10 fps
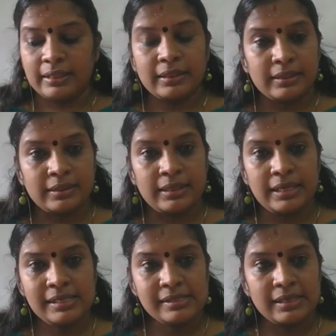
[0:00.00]

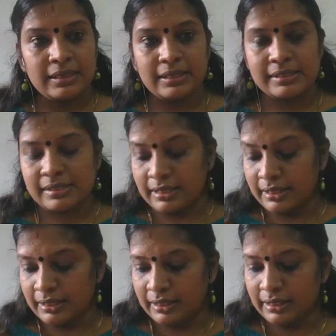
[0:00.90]
This is
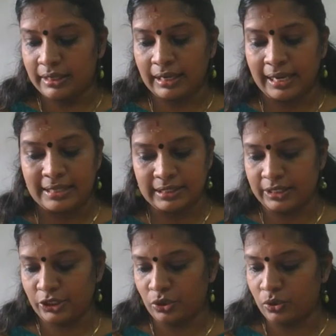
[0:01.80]

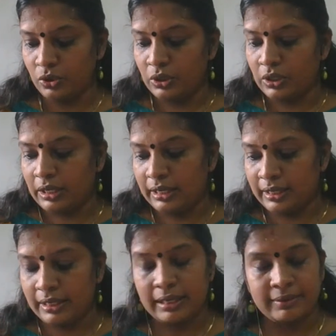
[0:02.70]
related to
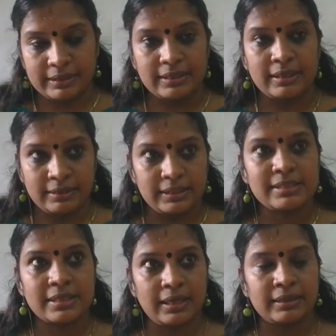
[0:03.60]

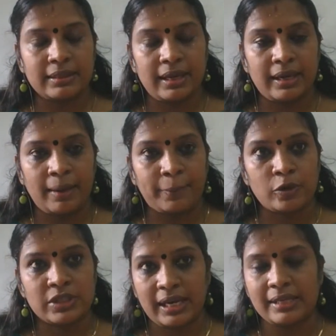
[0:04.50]
the
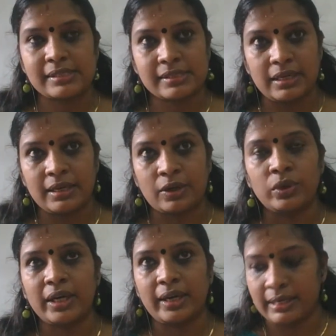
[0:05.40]
approach has
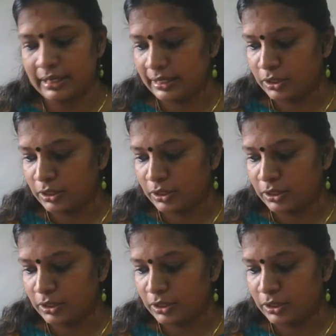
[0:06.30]
rooted in a